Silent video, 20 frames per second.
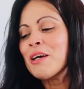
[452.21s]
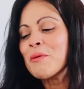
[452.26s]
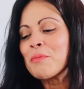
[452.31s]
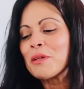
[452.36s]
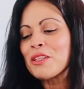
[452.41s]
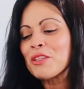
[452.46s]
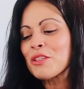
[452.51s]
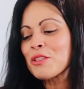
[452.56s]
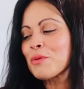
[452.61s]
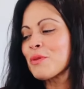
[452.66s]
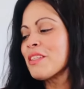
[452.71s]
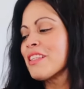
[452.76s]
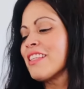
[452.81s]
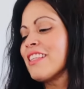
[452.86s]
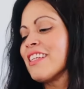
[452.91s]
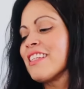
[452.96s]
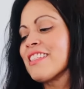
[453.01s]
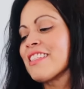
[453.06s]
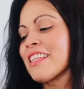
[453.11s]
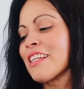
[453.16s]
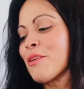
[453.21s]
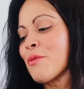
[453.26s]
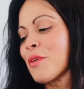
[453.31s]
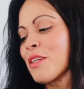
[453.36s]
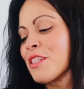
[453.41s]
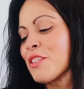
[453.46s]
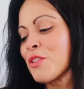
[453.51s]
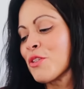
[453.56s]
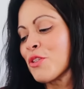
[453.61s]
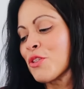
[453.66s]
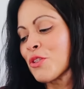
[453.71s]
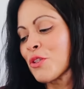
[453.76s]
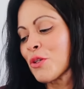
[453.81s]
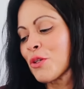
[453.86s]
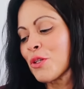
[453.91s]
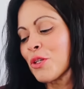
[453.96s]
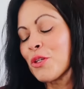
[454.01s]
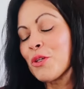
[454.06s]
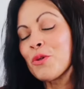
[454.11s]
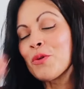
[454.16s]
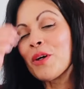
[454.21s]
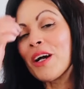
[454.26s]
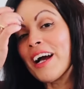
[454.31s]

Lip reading: But those were the things that I wanted to show you,